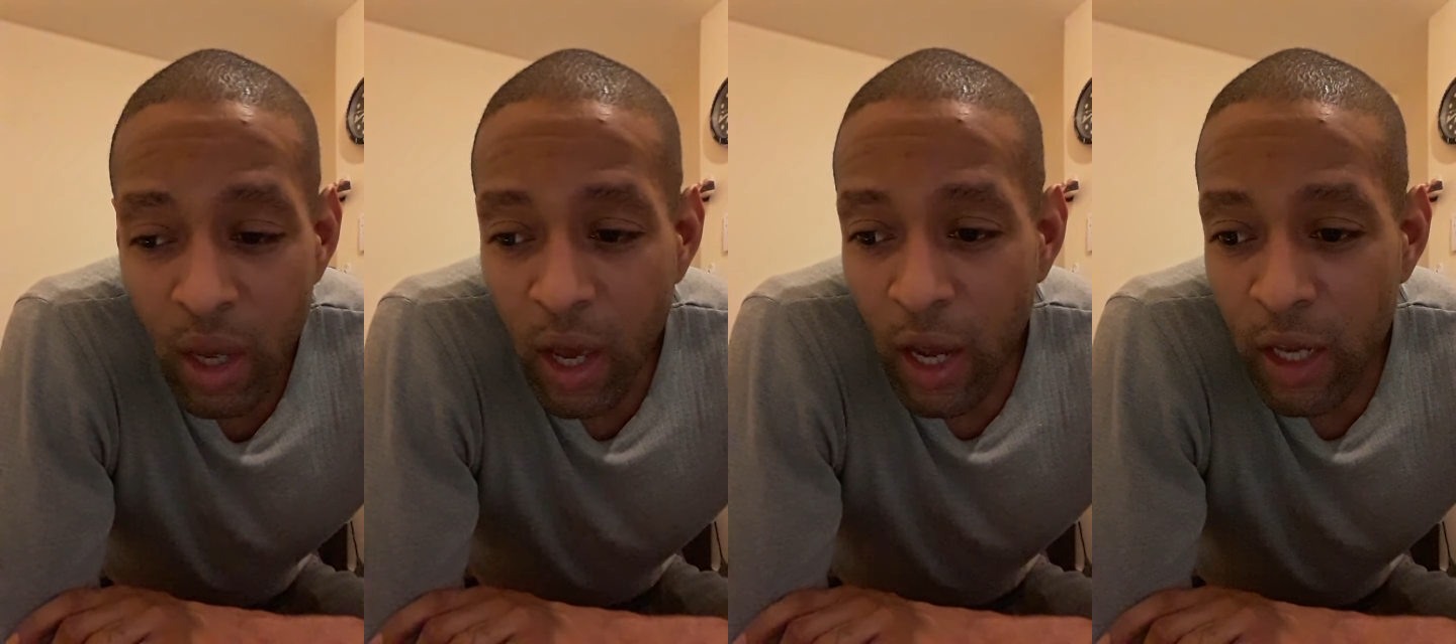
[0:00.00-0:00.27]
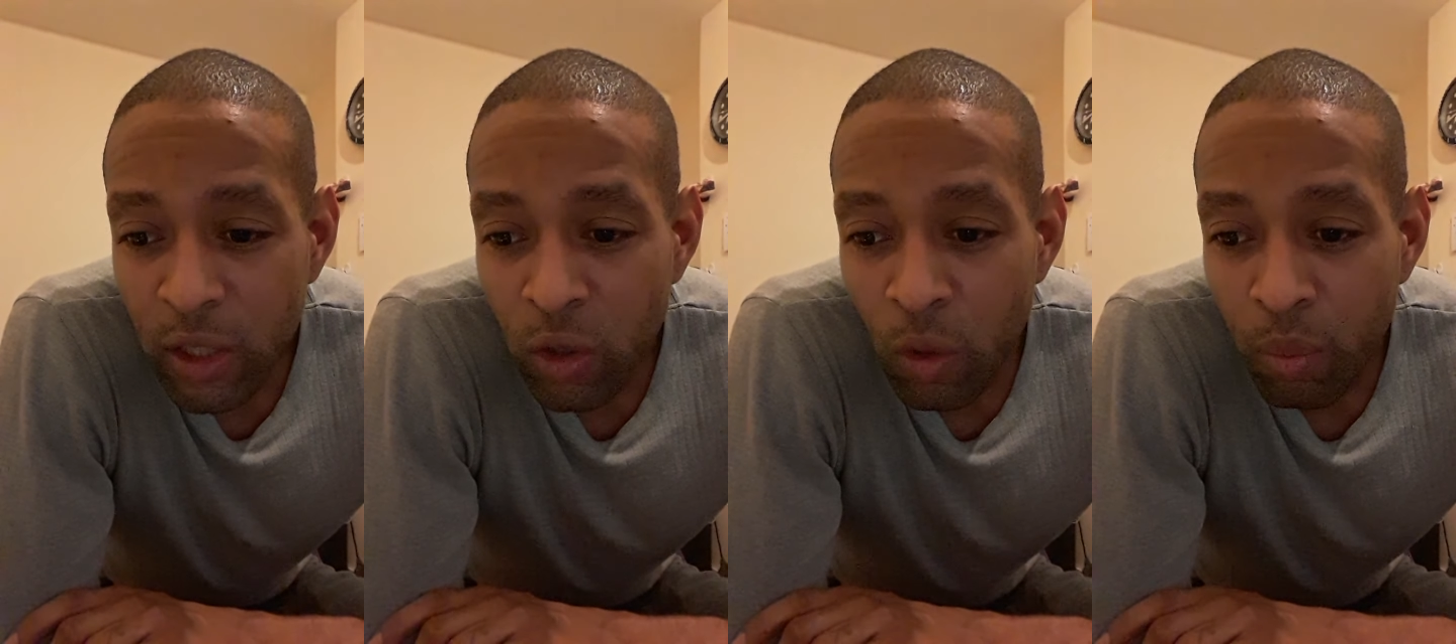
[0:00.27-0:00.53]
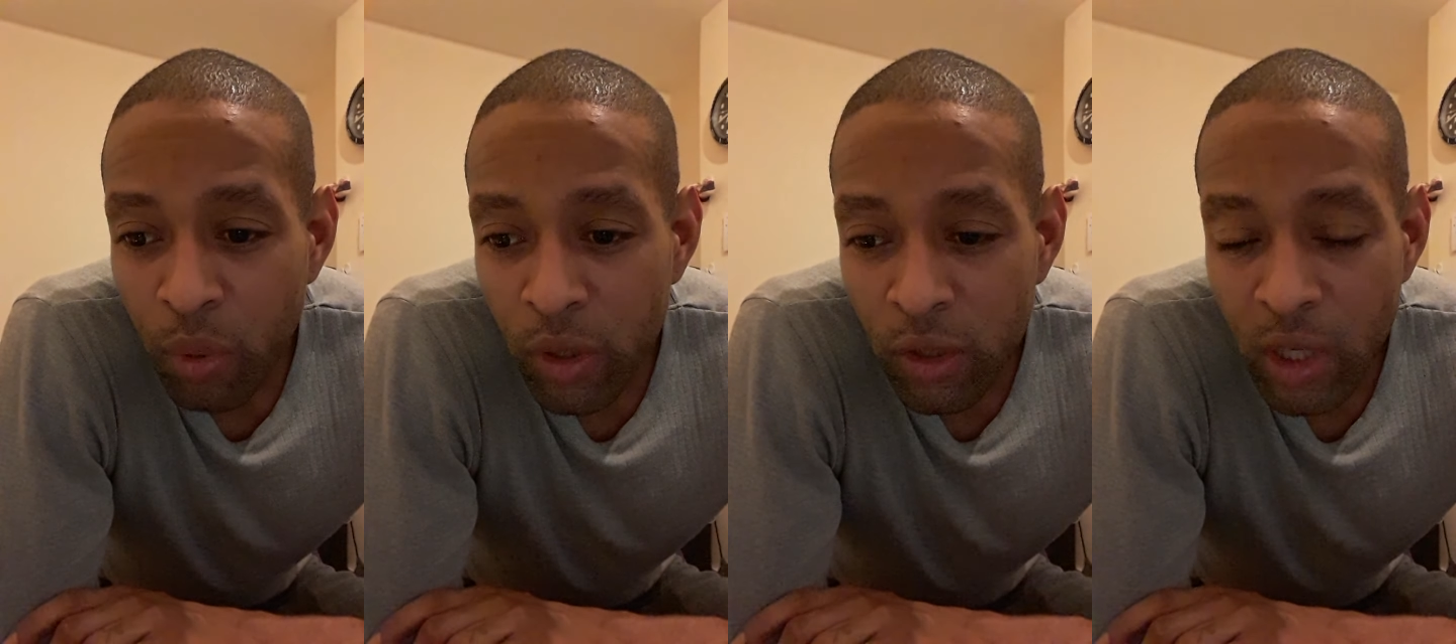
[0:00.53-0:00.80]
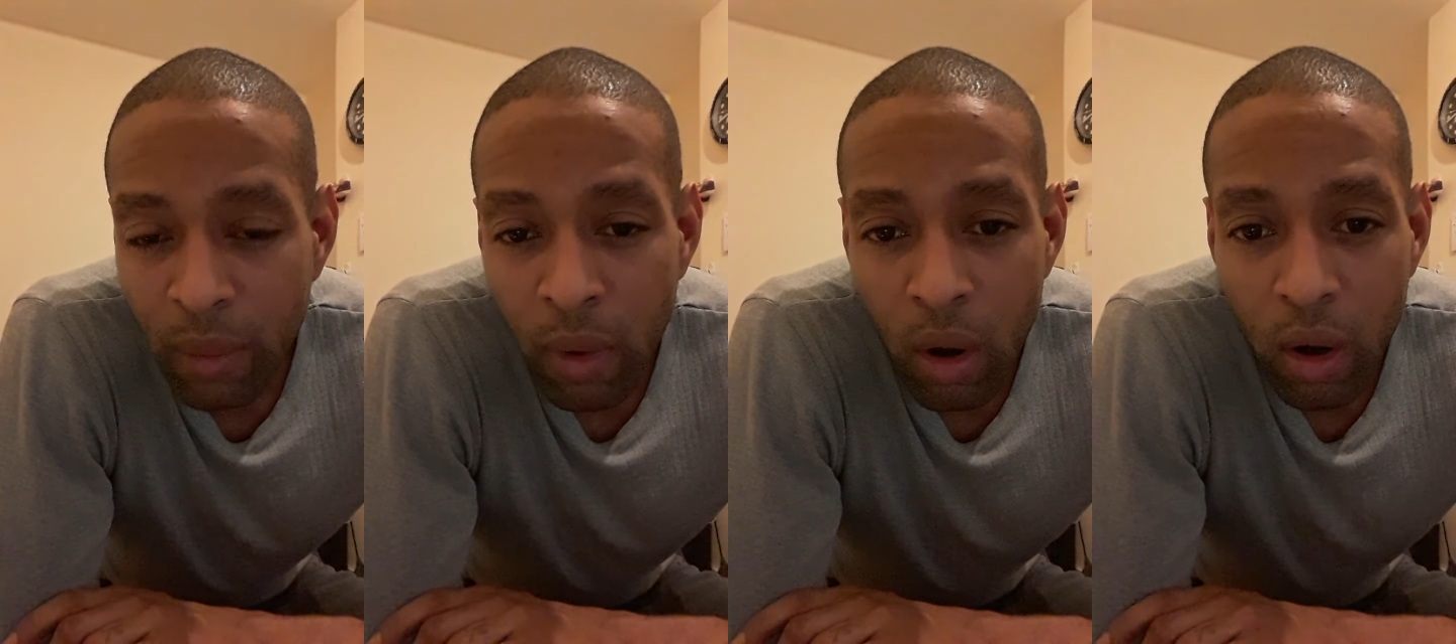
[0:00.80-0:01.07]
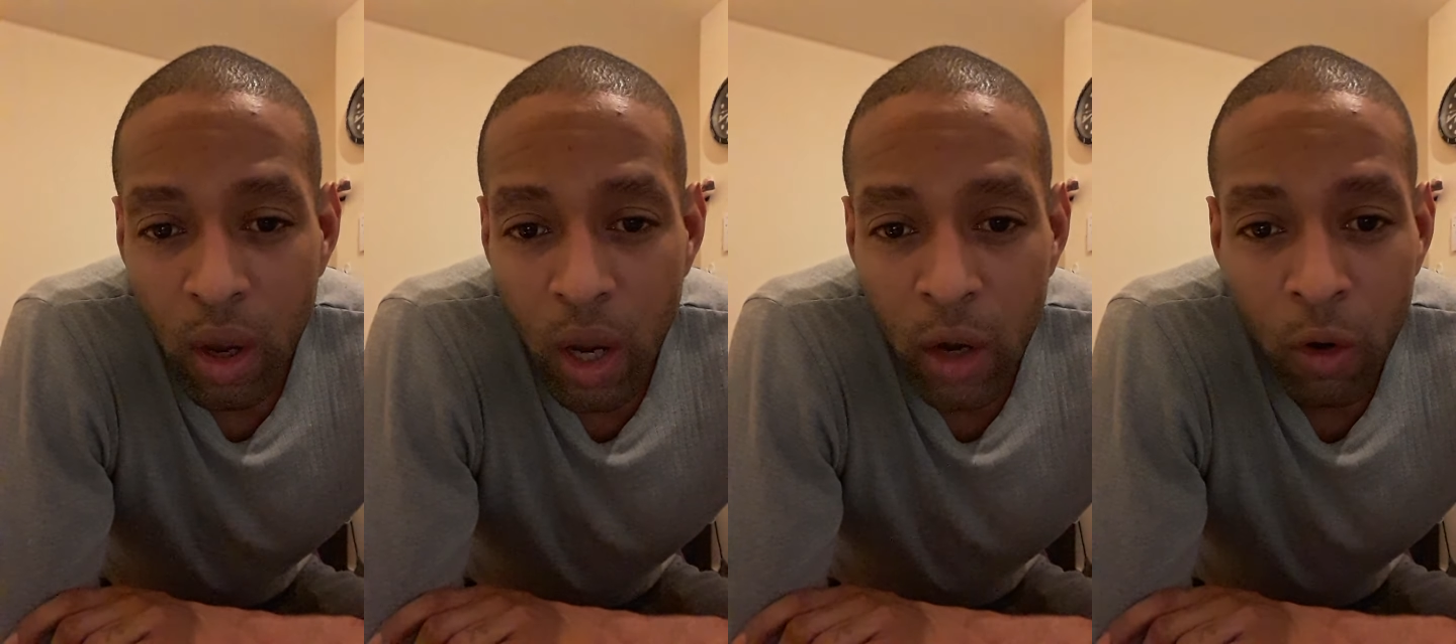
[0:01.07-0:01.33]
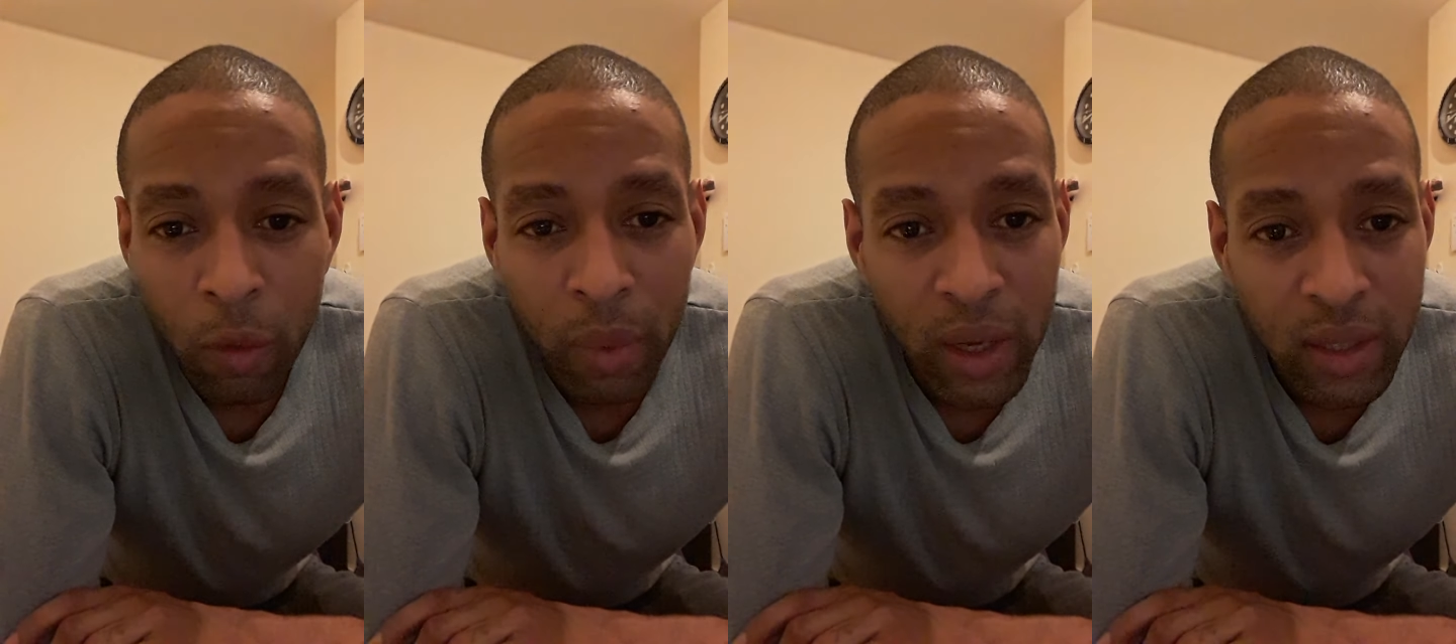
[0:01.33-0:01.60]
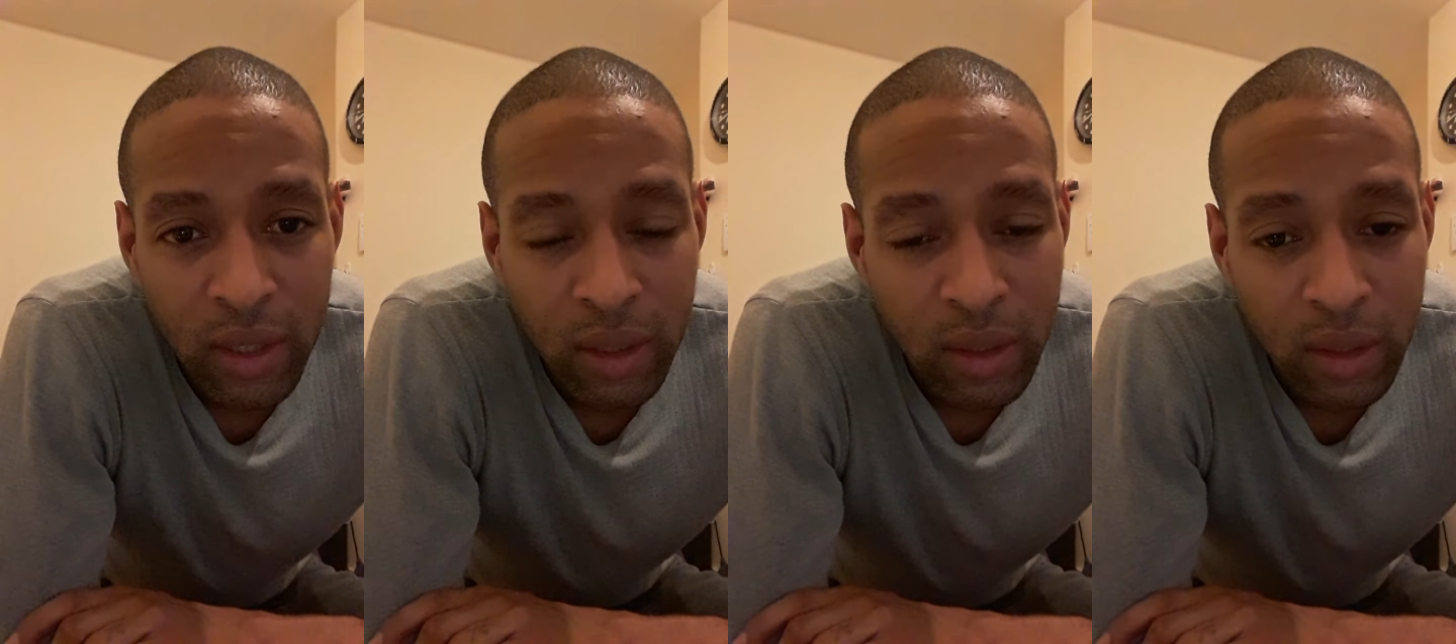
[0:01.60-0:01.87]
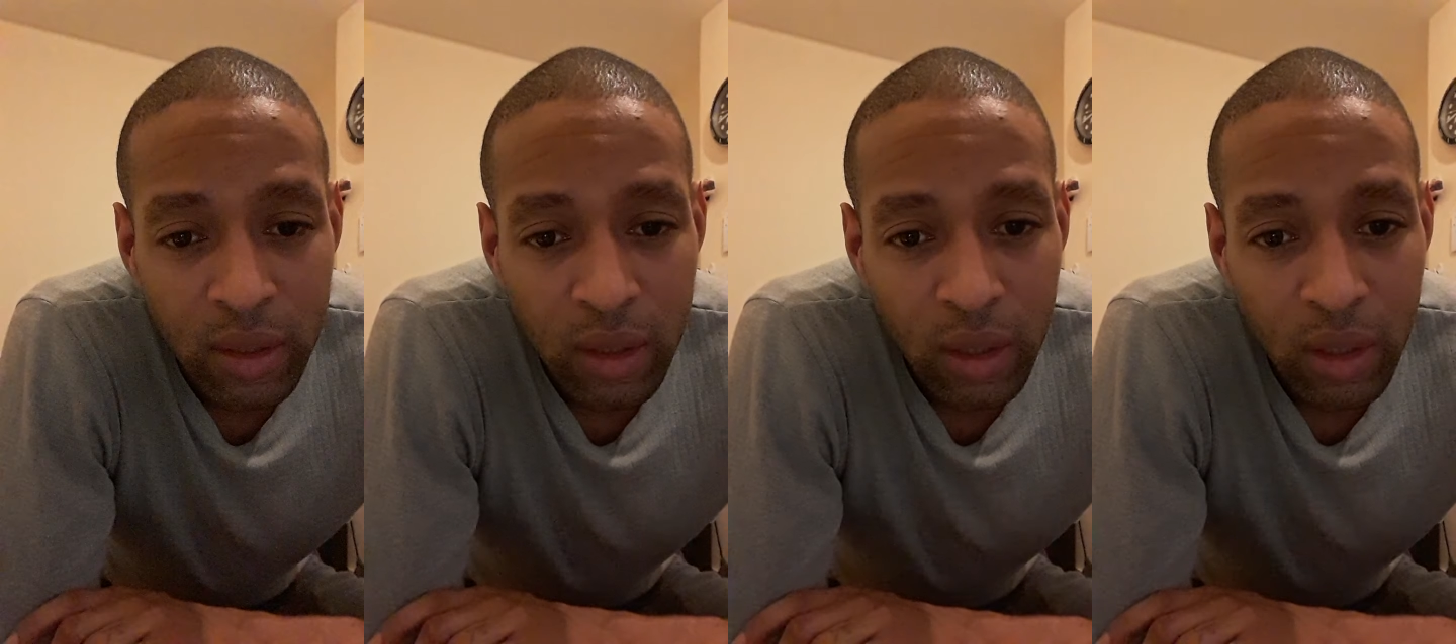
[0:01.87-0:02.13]
and you're still preaching about carnal
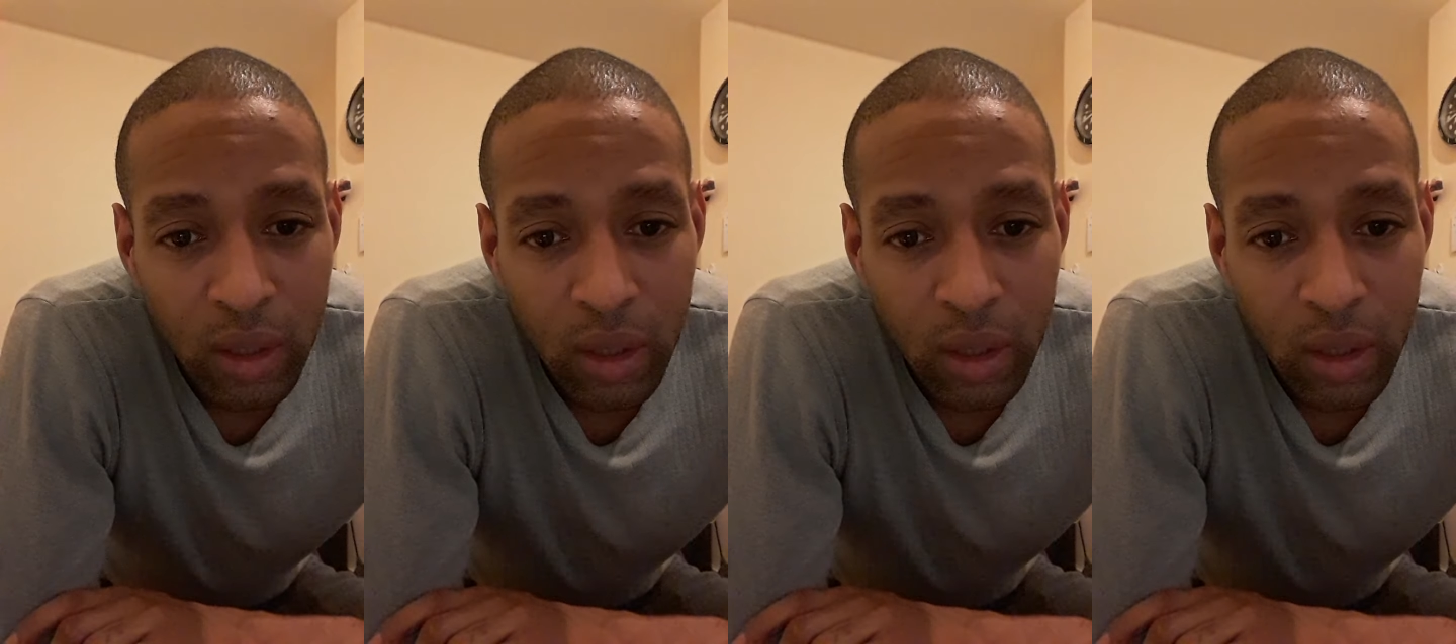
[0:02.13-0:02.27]
blessings.